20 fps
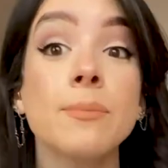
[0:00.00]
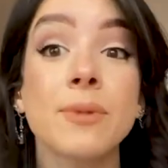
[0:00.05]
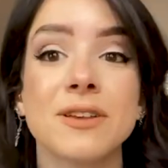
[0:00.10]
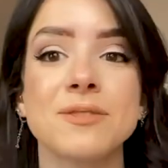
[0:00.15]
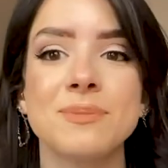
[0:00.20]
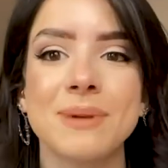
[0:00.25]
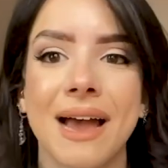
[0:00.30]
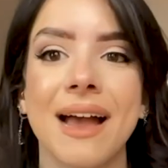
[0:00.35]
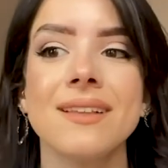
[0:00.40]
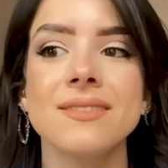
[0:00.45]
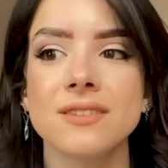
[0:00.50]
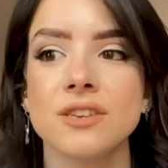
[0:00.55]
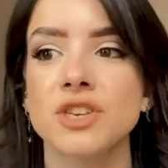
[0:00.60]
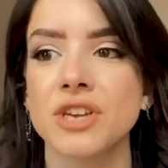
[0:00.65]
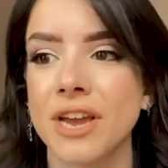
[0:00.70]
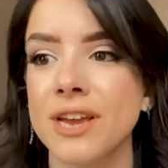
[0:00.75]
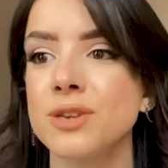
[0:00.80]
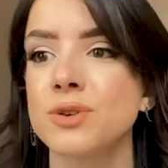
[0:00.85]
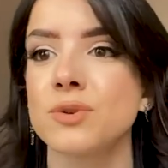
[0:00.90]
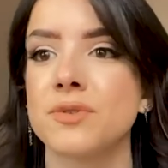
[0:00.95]
because we had to
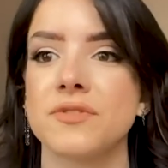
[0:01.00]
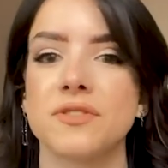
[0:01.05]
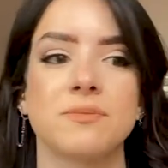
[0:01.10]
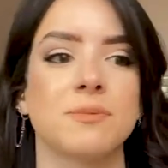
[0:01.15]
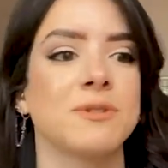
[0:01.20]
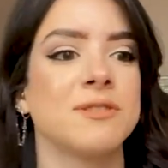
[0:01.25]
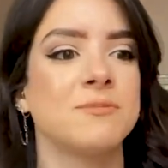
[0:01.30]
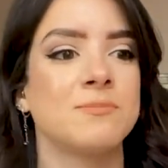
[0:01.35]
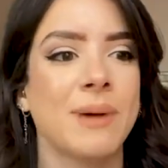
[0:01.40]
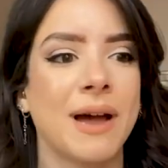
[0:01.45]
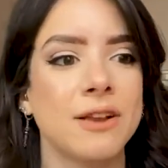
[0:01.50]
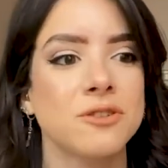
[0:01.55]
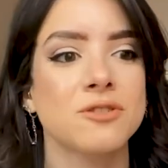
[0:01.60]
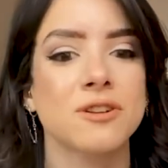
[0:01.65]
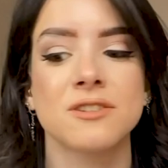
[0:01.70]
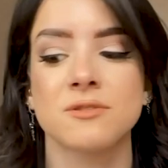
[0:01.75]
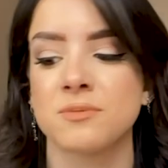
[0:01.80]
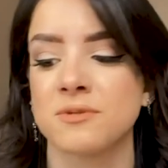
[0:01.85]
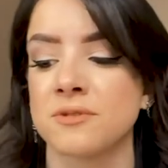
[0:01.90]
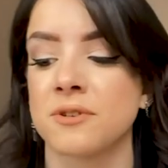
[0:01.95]
change all this because
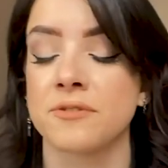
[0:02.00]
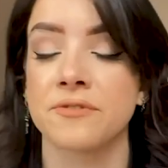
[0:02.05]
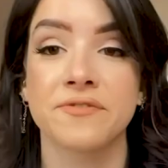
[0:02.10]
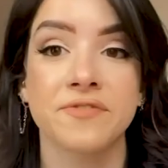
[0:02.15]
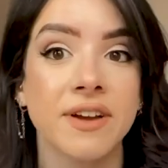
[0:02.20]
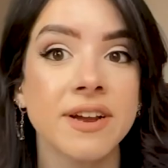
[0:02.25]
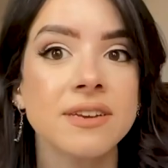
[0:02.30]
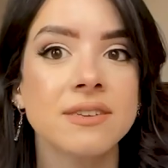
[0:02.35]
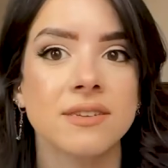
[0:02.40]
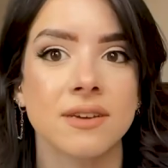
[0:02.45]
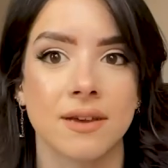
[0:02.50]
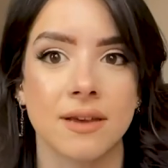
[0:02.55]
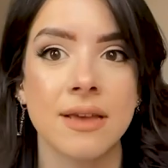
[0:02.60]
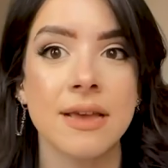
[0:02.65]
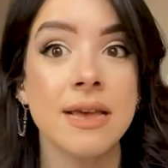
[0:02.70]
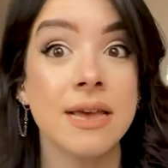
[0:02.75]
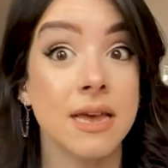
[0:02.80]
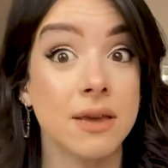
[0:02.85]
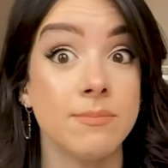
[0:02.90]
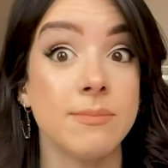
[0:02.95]
Patroclus was not a fighter
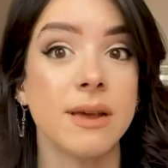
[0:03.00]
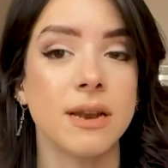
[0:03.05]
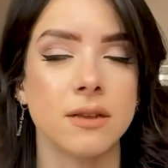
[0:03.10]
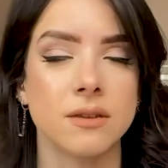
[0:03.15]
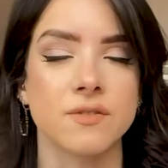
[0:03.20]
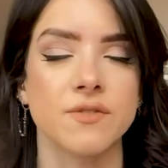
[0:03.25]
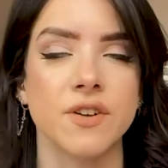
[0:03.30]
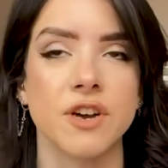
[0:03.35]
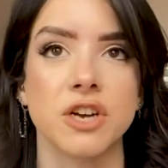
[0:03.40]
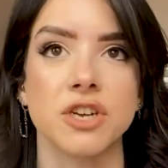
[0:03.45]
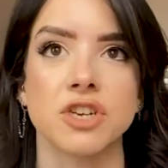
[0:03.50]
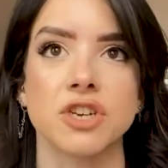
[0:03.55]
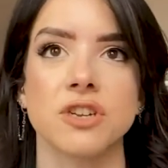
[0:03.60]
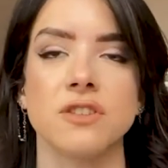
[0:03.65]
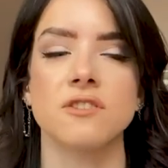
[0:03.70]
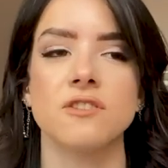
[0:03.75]
in Miller's version.